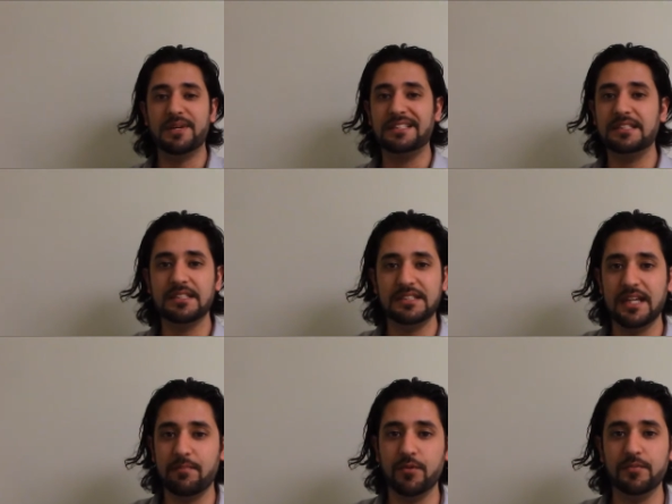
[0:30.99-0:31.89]
Best
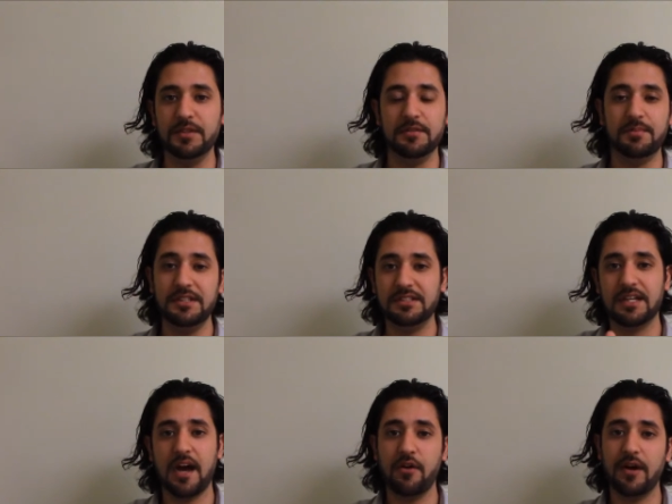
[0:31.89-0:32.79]
example would be the pizza
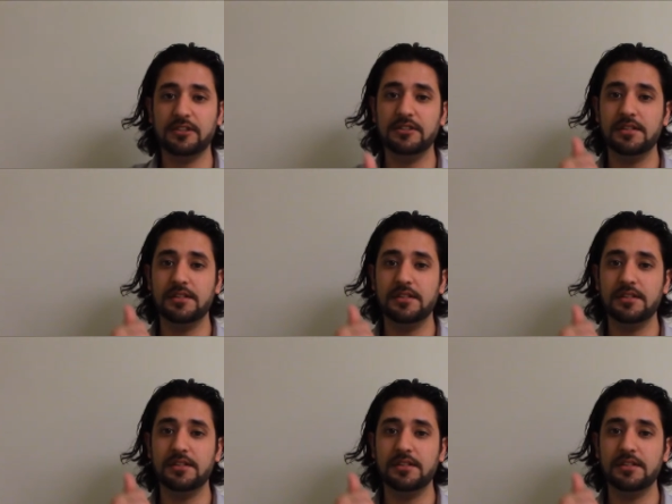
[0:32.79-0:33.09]
guy who actually